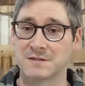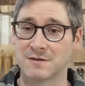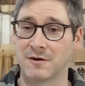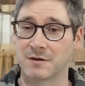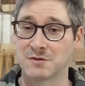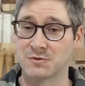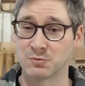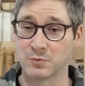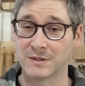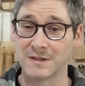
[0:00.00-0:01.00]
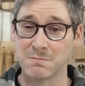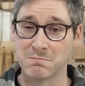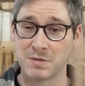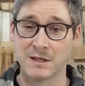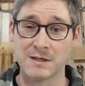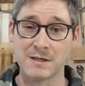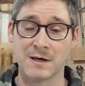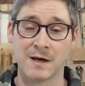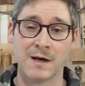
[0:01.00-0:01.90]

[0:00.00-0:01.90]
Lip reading: as long as you're really picky.